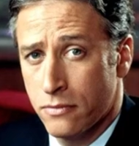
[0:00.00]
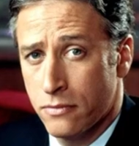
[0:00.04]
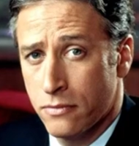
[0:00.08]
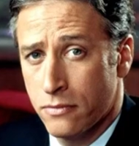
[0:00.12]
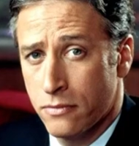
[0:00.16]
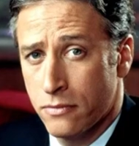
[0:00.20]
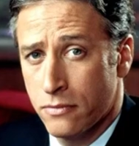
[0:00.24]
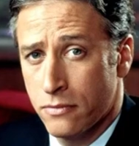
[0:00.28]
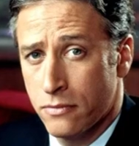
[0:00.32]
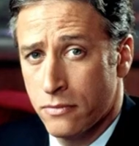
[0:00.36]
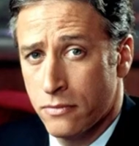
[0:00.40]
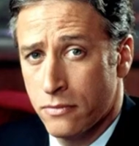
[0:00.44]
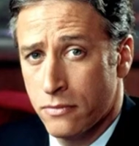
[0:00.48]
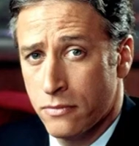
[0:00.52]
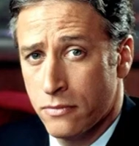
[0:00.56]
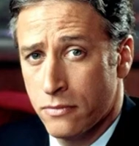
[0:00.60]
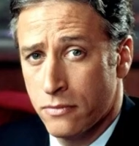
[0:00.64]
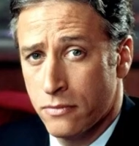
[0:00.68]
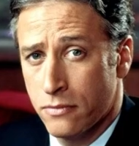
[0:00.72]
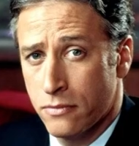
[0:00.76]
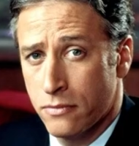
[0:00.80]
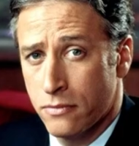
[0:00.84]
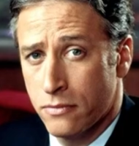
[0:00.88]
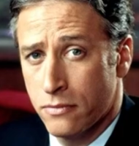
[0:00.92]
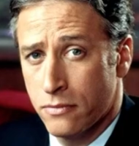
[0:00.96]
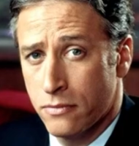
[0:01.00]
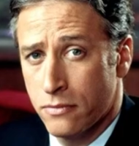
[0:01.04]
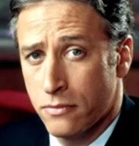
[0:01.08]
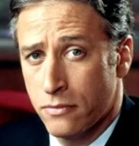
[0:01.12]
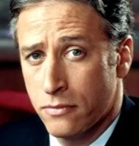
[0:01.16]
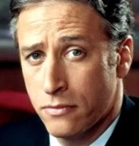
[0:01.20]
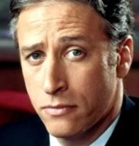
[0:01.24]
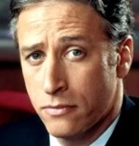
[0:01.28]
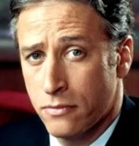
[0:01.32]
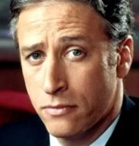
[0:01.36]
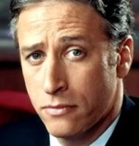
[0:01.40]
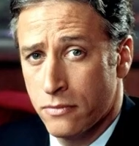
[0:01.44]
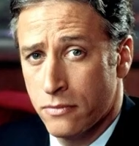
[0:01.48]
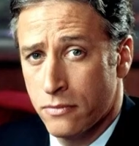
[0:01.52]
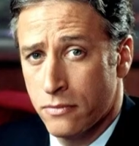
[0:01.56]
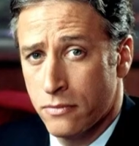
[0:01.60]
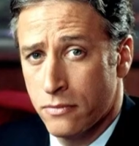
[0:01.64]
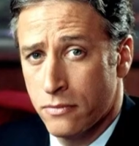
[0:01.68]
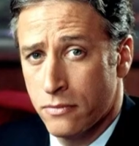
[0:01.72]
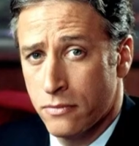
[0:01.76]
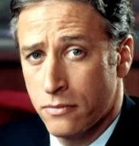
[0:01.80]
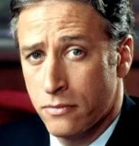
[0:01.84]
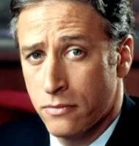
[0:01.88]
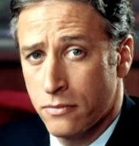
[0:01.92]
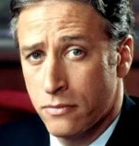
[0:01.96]

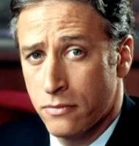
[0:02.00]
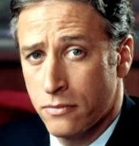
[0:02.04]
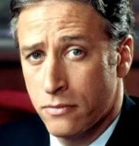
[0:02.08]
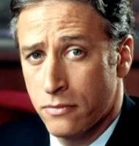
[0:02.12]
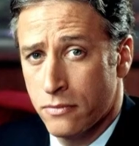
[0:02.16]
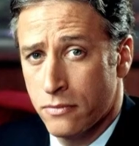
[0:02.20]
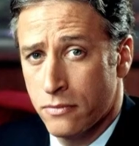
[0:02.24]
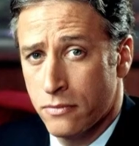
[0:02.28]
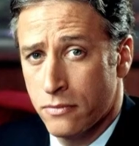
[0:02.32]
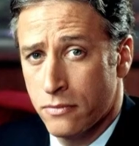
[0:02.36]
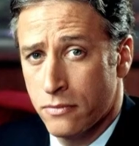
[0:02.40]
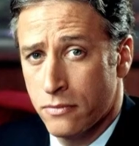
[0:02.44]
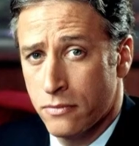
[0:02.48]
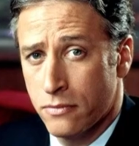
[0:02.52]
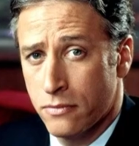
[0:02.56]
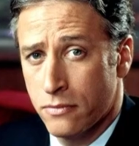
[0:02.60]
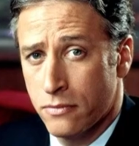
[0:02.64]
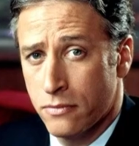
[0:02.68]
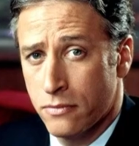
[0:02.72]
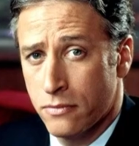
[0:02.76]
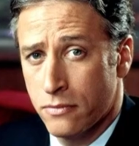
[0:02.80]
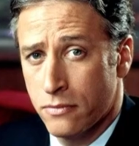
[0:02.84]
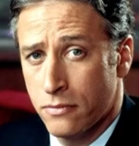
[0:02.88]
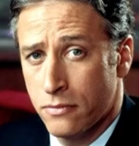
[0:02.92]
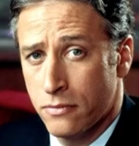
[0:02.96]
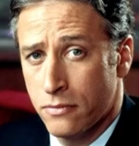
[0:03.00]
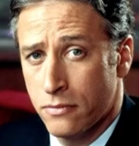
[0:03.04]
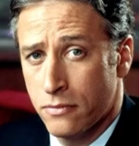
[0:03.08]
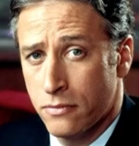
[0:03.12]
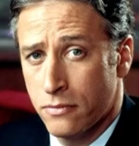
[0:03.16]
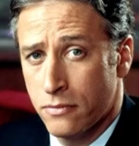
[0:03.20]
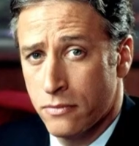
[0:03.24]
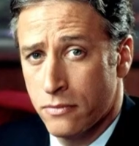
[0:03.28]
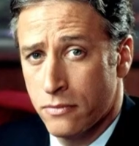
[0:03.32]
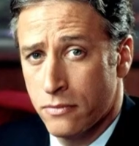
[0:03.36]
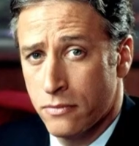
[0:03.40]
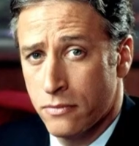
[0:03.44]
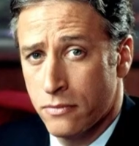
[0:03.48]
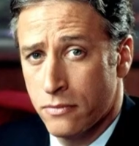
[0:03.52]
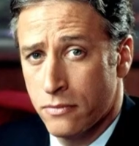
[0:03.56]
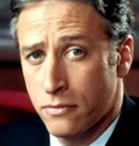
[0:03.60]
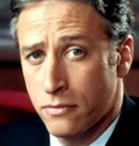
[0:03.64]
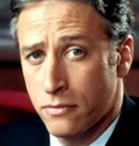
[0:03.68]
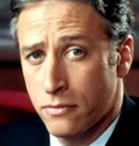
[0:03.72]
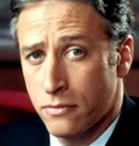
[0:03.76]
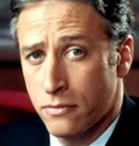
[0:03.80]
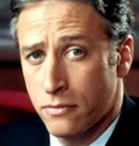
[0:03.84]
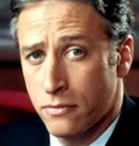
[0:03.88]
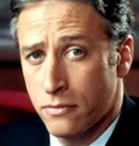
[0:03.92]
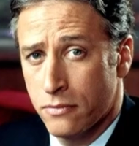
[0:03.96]

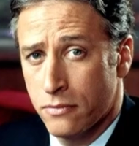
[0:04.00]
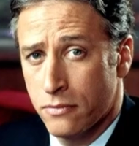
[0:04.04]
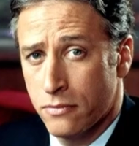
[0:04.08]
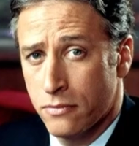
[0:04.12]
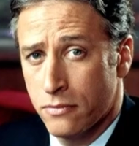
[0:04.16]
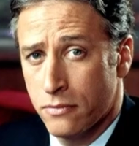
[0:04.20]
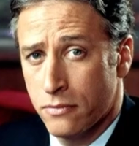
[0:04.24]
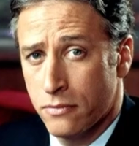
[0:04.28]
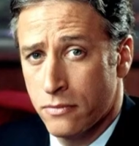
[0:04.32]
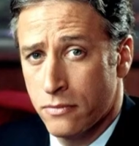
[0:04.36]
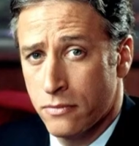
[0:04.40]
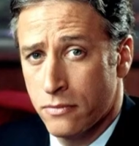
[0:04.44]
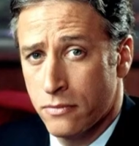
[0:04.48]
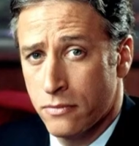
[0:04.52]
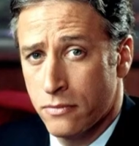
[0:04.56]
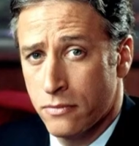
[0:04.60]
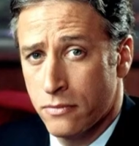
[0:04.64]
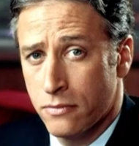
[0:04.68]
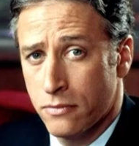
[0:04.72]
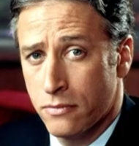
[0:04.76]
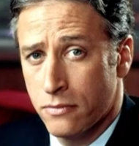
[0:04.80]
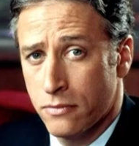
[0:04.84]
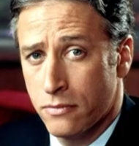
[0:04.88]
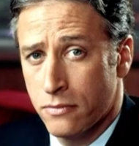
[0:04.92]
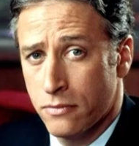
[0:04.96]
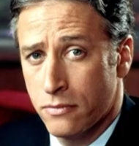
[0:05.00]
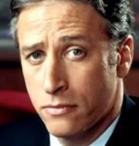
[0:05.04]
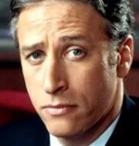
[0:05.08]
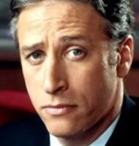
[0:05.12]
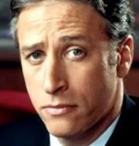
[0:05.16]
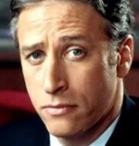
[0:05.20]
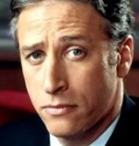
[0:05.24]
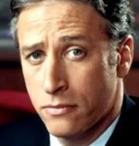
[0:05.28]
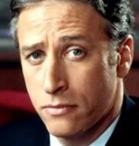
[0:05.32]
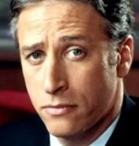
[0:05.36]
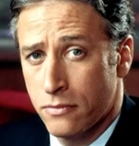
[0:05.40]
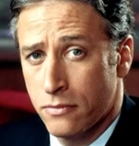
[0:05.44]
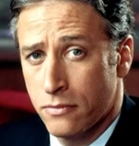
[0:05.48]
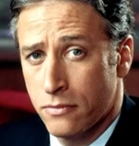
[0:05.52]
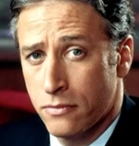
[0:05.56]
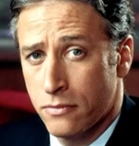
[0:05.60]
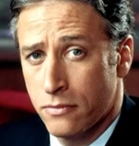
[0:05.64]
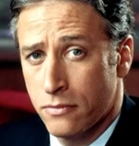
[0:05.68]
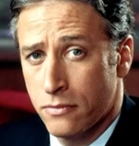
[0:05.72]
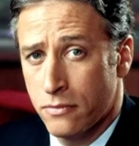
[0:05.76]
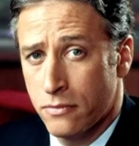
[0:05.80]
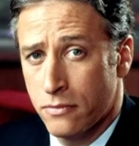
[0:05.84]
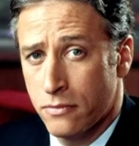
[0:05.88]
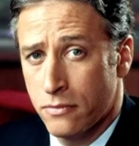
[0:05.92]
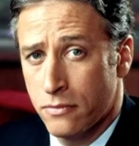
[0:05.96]

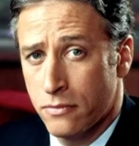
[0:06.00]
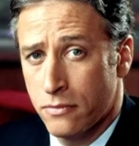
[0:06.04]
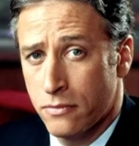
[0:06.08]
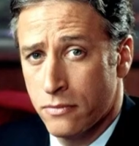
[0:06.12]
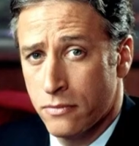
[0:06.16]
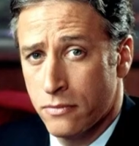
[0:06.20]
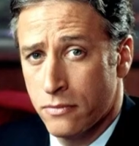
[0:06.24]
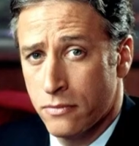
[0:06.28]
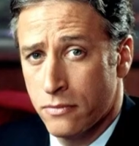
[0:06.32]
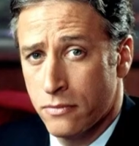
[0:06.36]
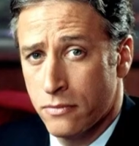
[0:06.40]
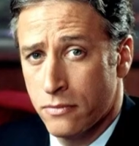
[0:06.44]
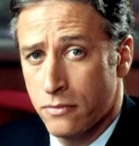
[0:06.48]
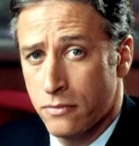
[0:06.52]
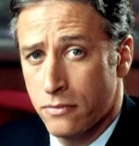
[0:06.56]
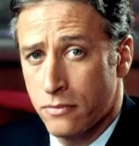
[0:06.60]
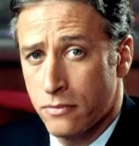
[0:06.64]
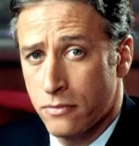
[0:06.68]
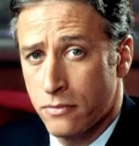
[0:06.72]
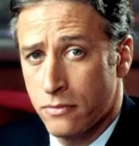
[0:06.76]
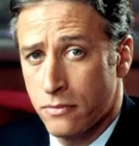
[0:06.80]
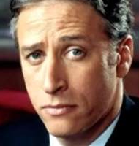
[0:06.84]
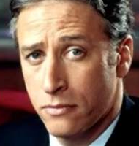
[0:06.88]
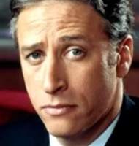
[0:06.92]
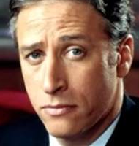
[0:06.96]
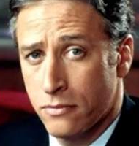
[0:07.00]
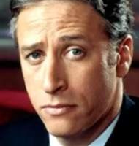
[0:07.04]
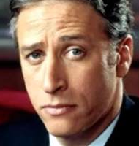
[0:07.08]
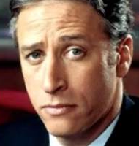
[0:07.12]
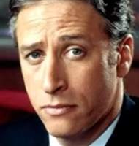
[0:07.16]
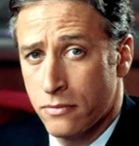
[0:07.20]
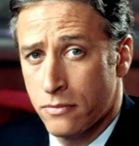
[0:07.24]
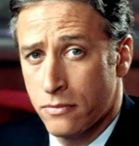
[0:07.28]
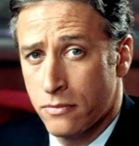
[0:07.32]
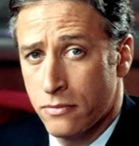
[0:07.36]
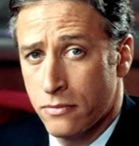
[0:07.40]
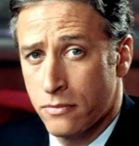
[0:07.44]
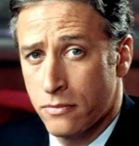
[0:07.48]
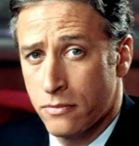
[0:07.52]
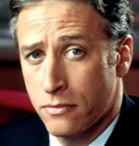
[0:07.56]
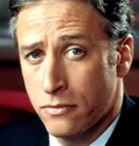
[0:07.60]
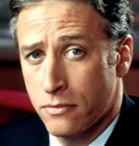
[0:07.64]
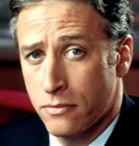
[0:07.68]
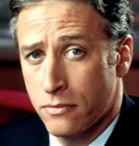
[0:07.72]
[no speech]